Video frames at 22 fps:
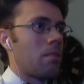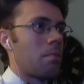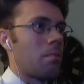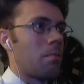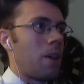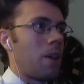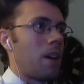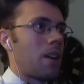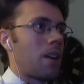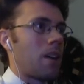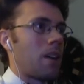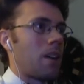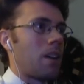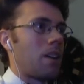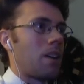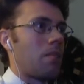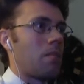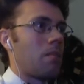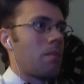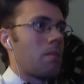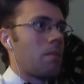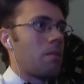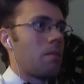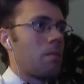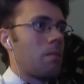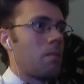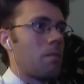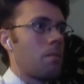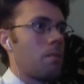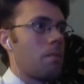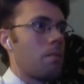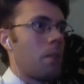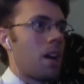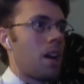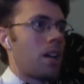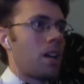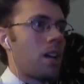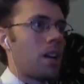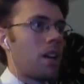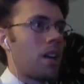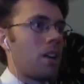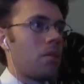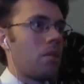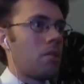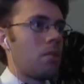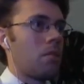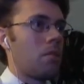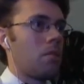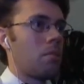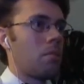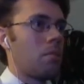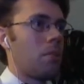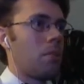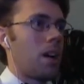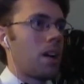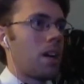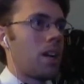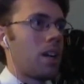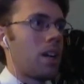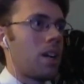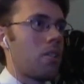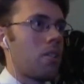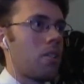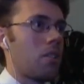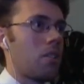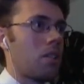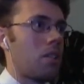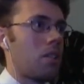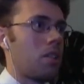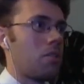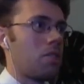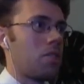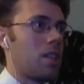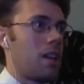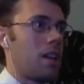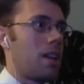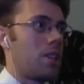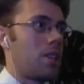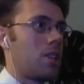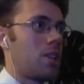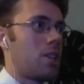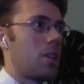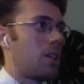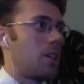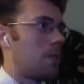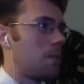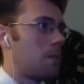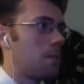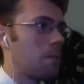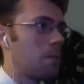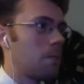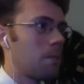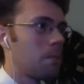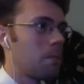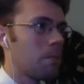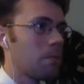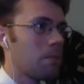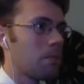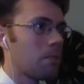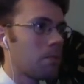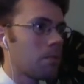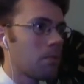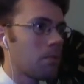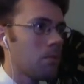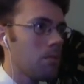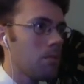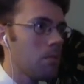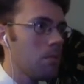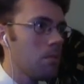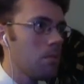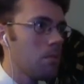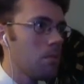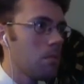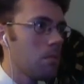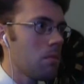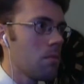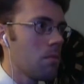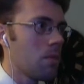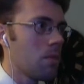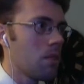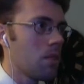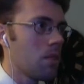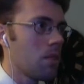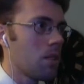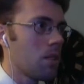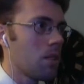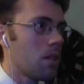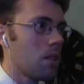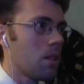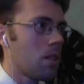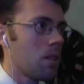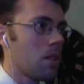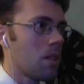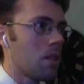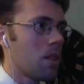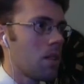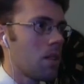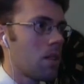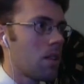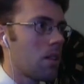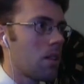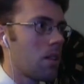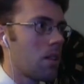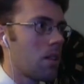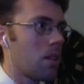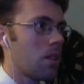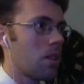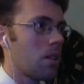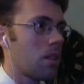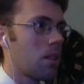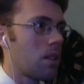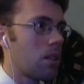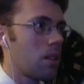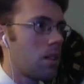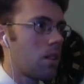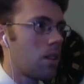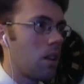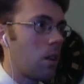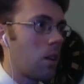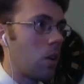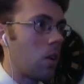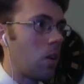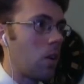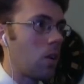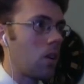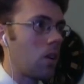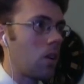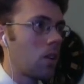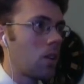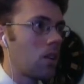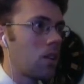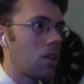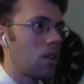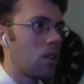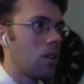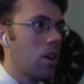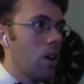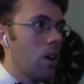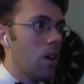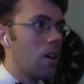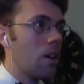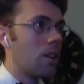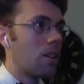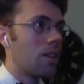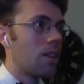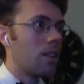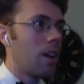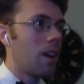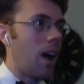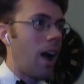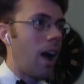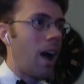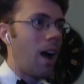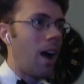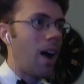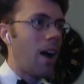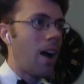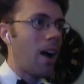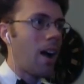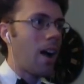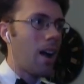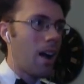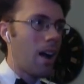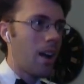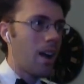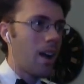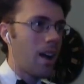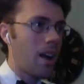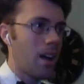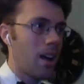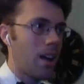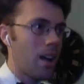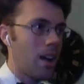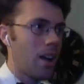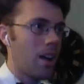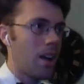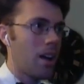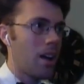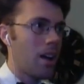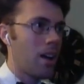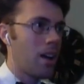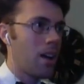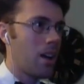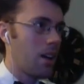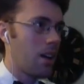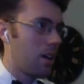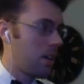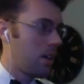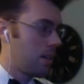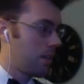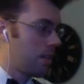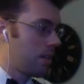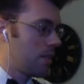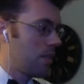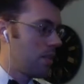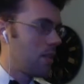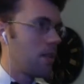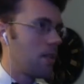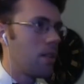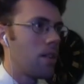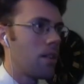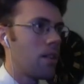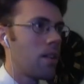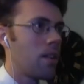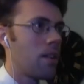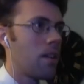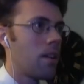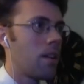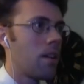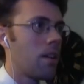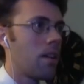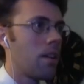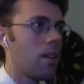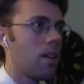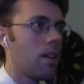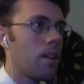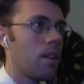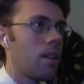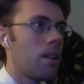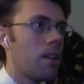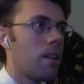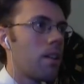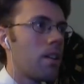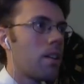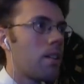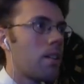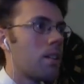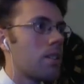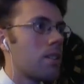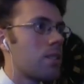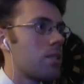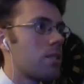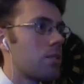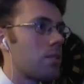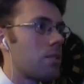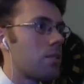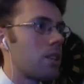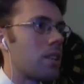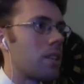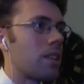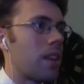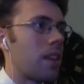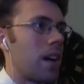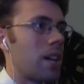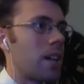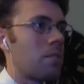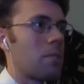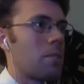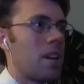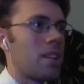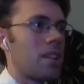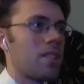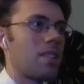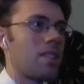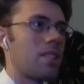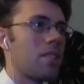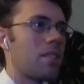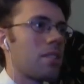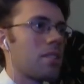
backing out. Backing out. Backing out. Close that shit. The site is experiencing multiple Keter and Euclid level containment breaches. Rainbow Dash and Pinkie Pie have breached containment. Full site lock. Sweet. Gas mask is still the